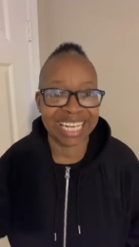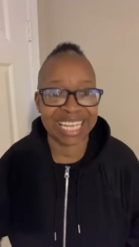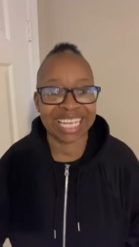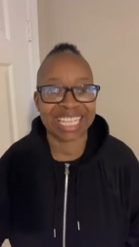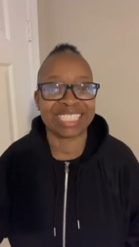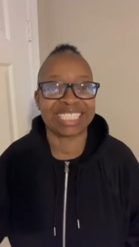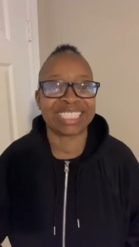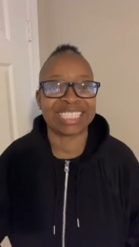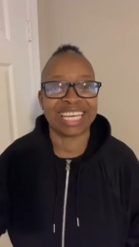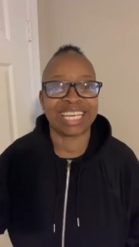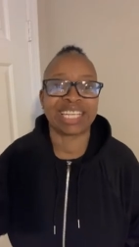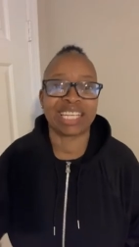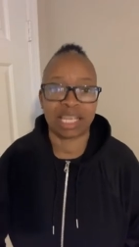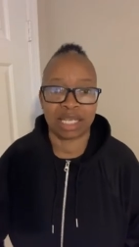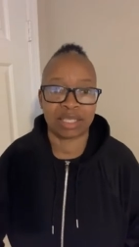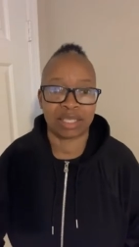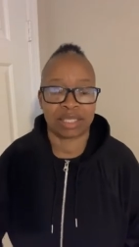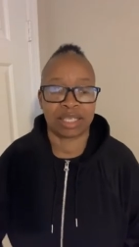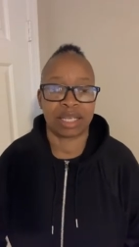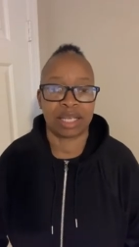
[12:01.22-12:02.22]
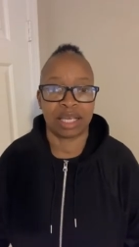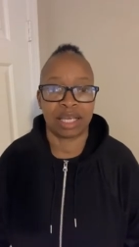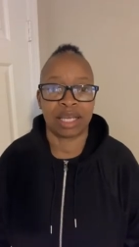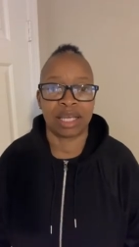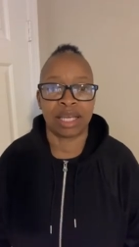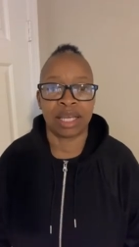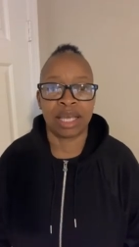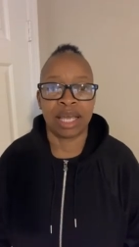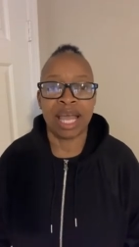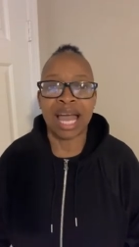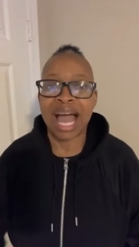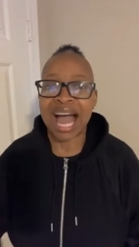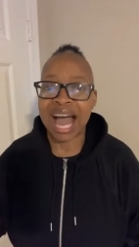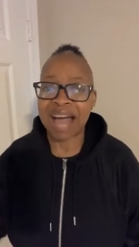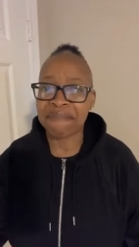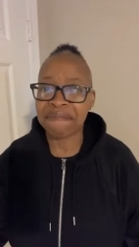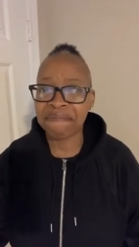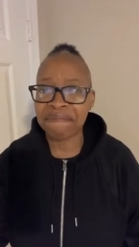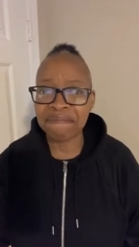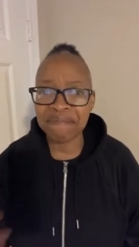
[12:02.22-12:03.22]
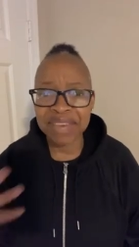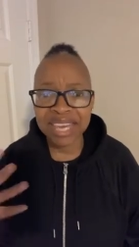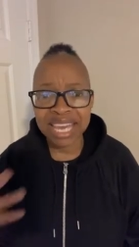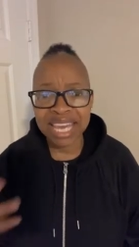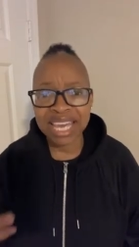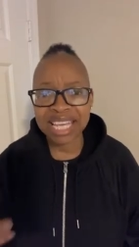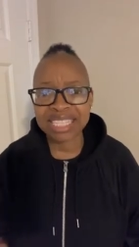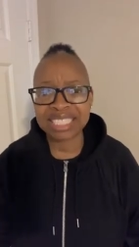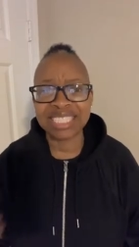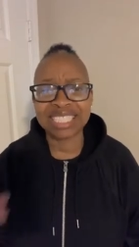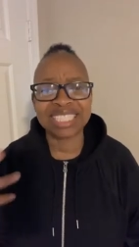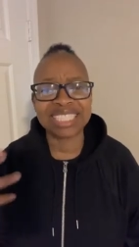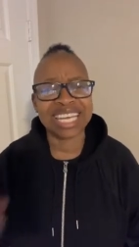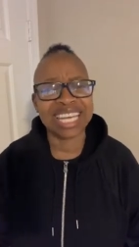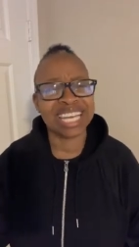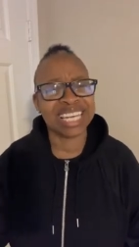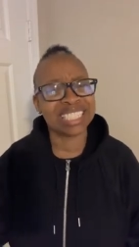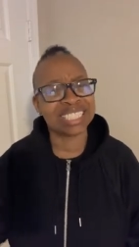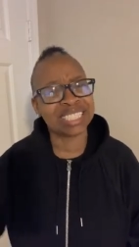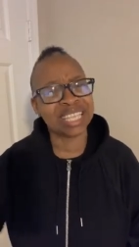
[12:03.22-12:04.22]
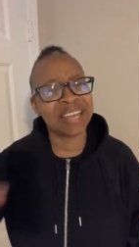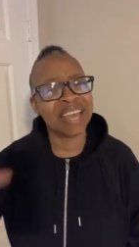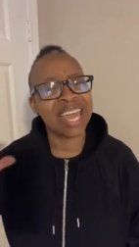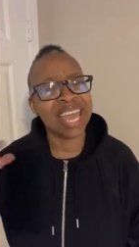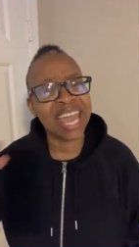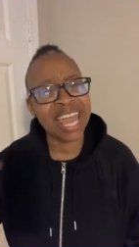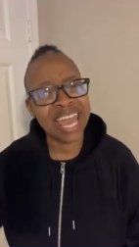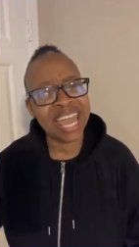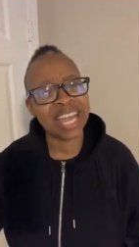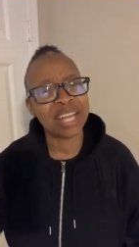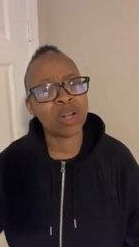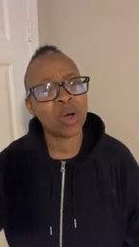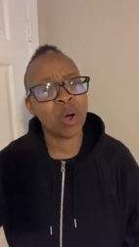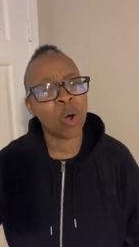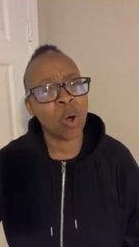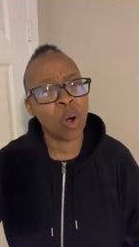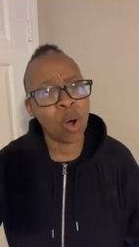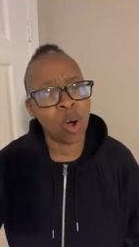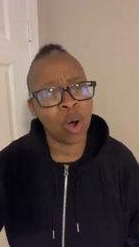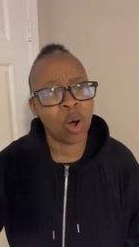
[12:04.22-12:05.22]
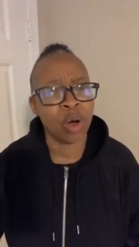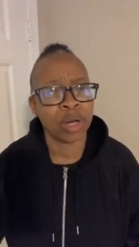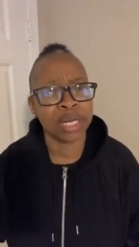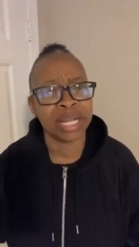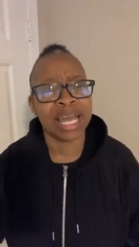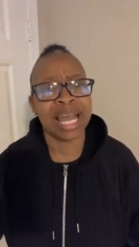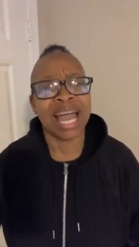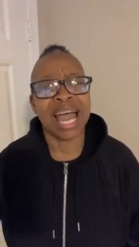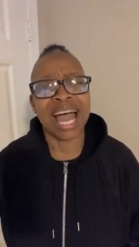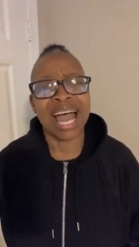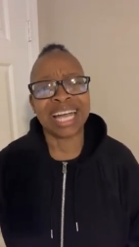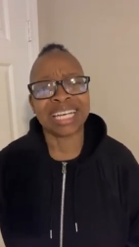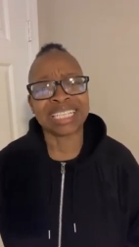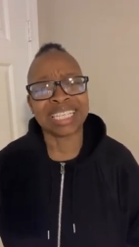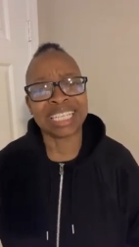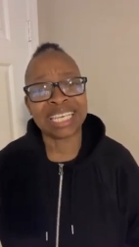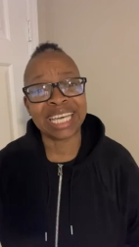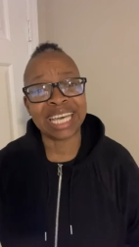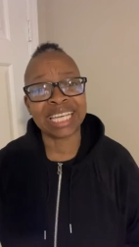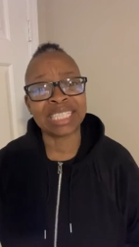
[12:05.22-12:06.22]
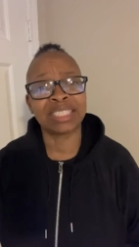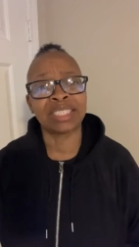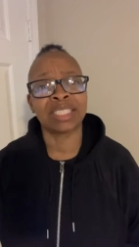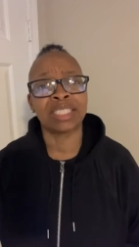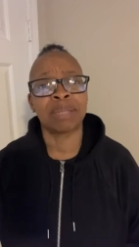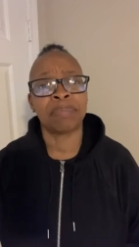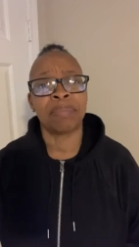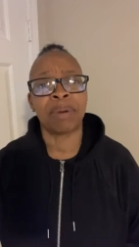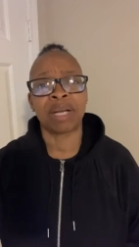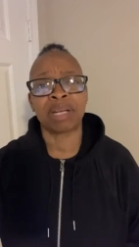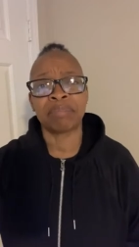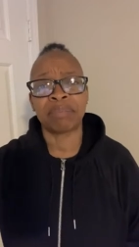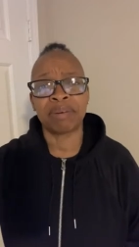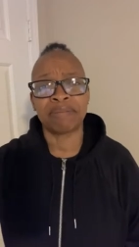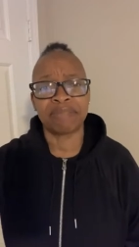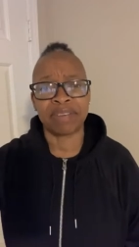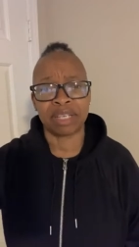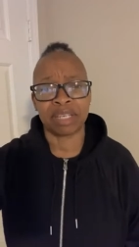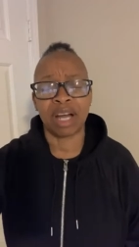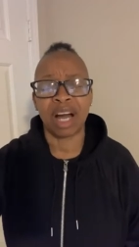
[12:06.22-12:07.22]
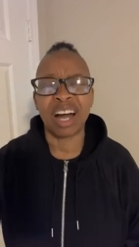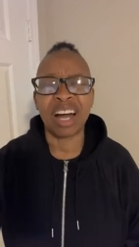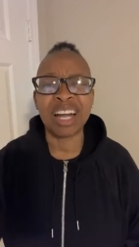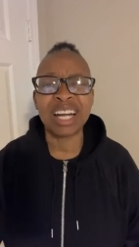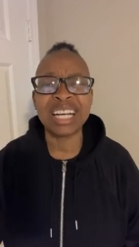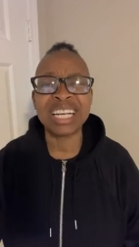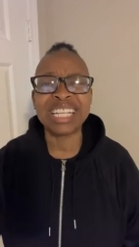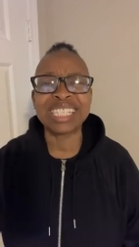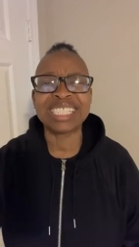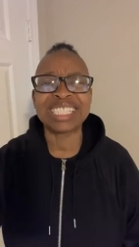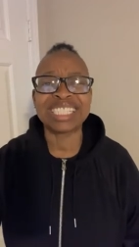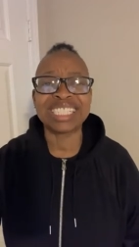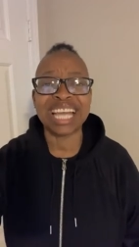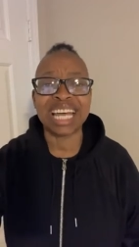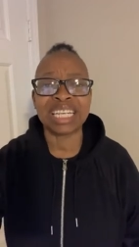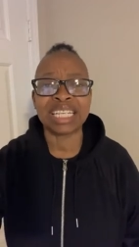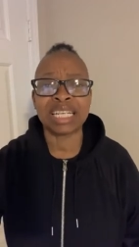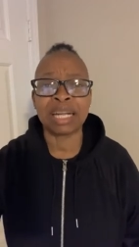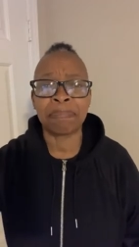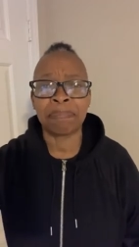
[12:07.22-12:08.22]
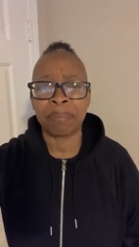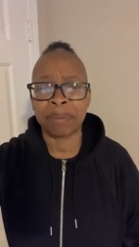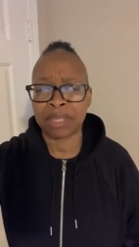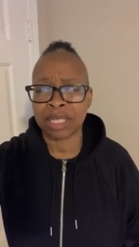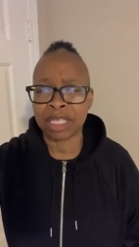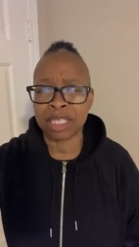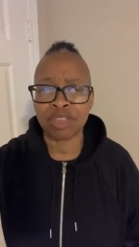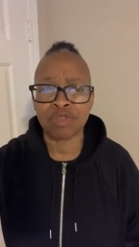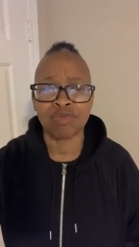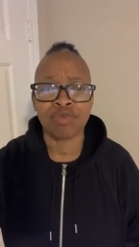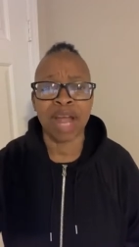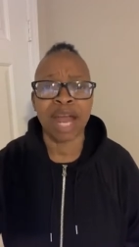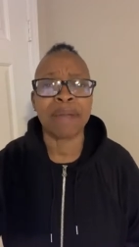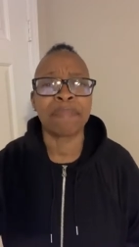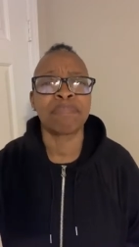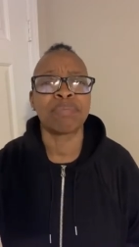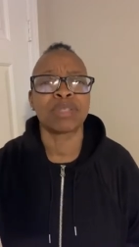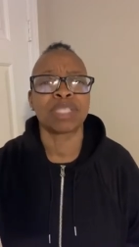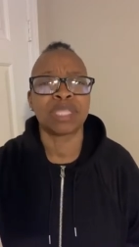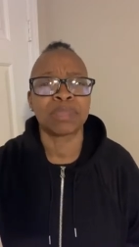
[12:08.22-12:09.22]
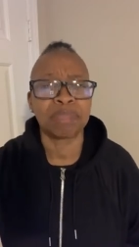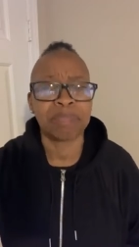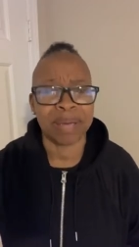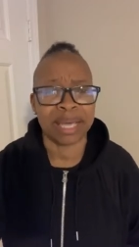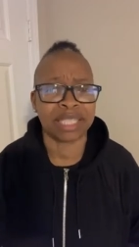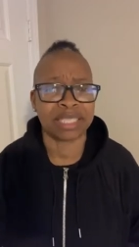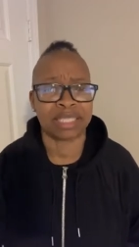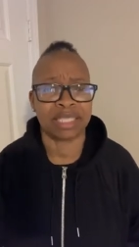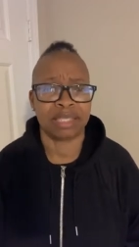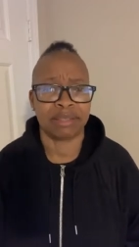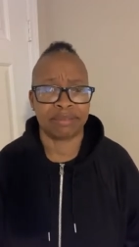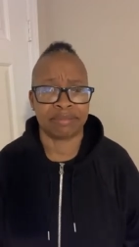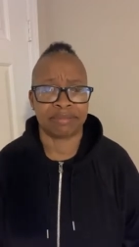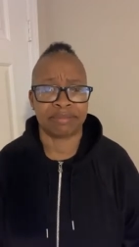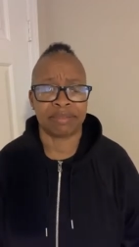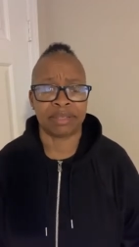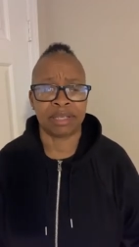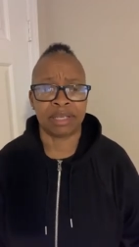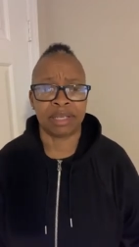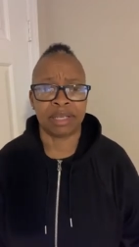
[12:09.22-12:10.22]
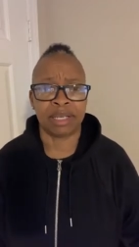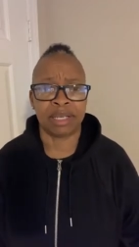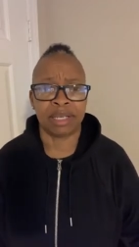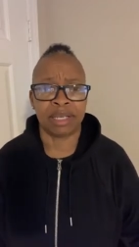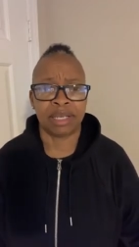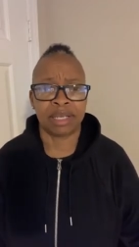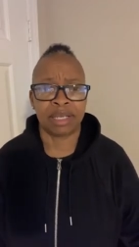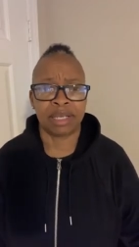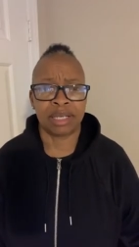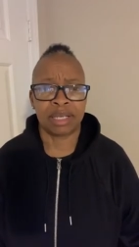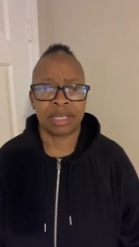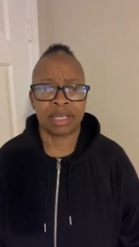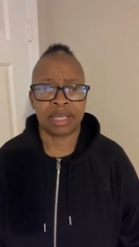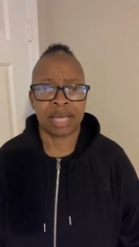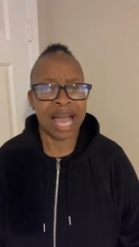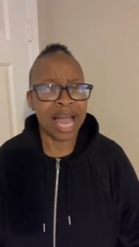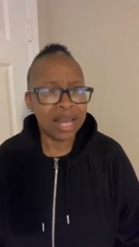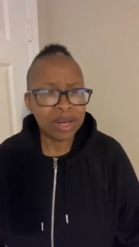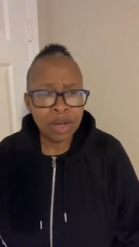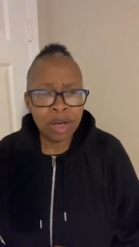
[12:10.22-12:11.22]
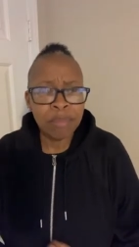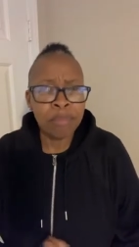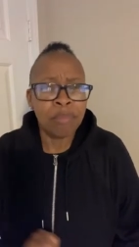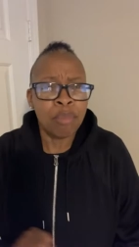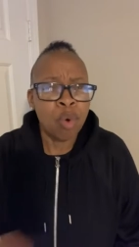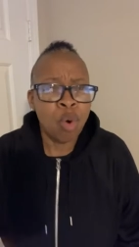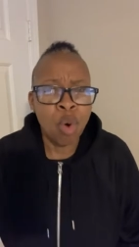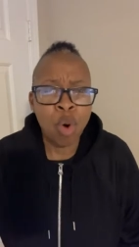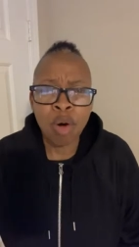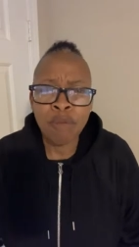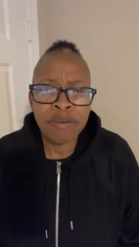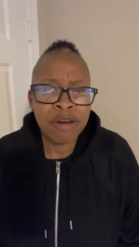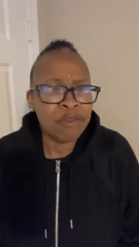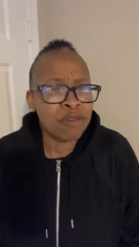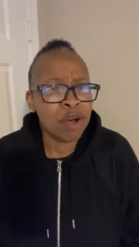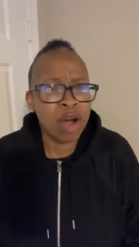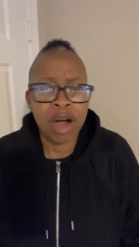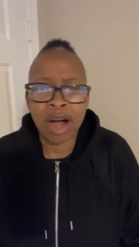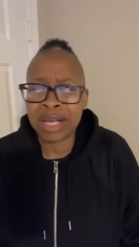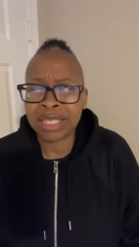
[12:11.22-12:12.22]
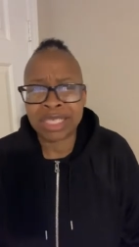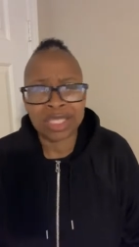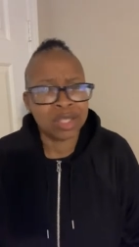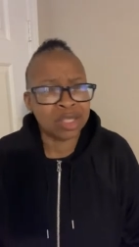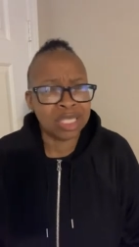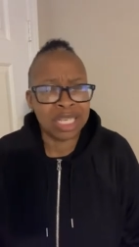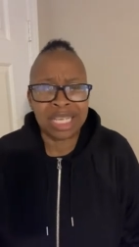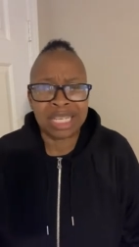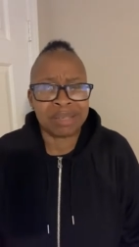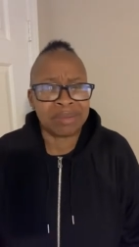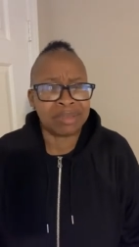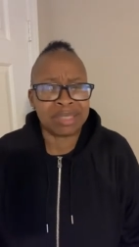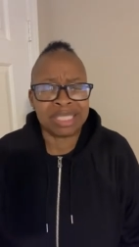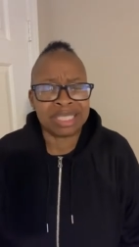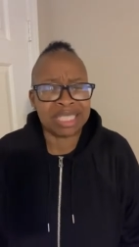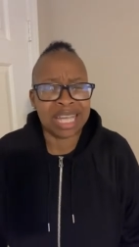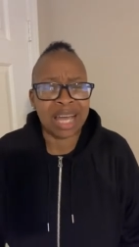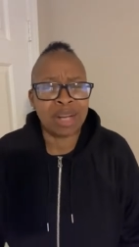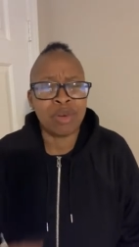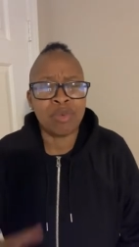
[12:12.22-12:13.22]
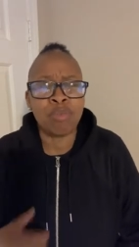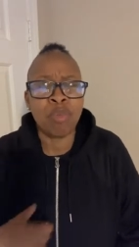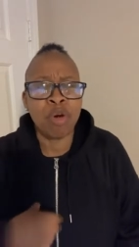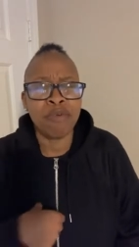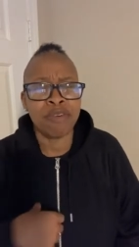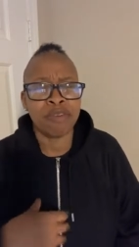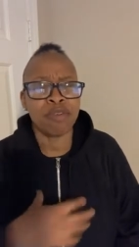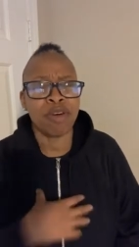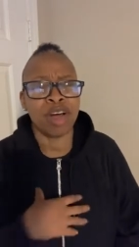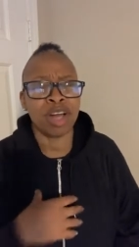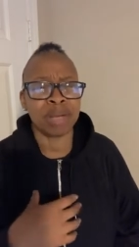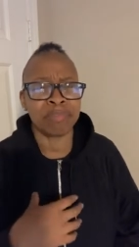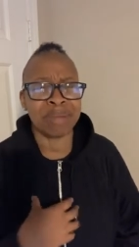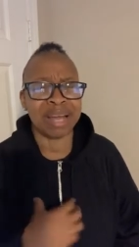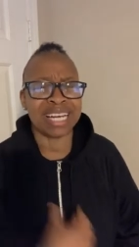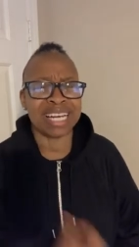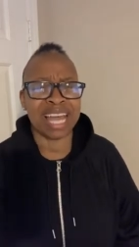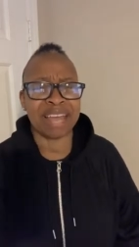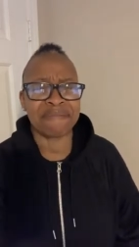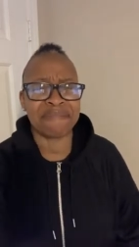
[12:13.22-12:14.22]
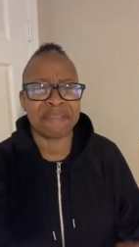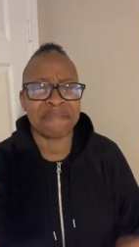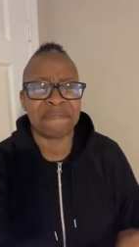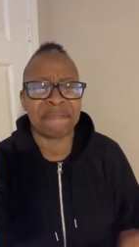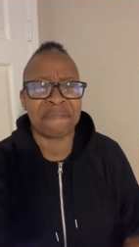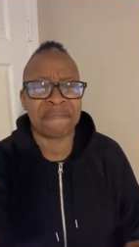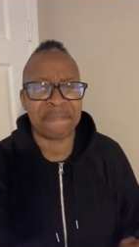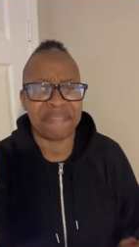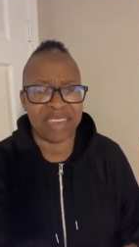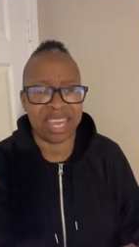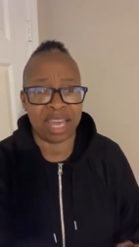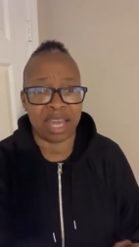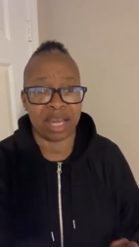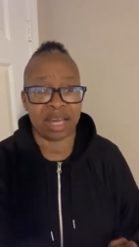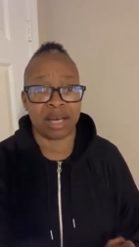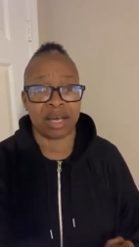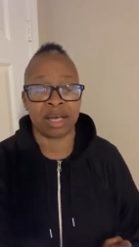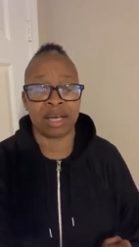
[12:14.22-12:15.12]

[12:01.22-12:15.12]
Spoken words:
like I said yesterday. I face things head on and get to the bottom of it. Understand that, put in its right perspective. I don't move around I don't move around in my life in fear.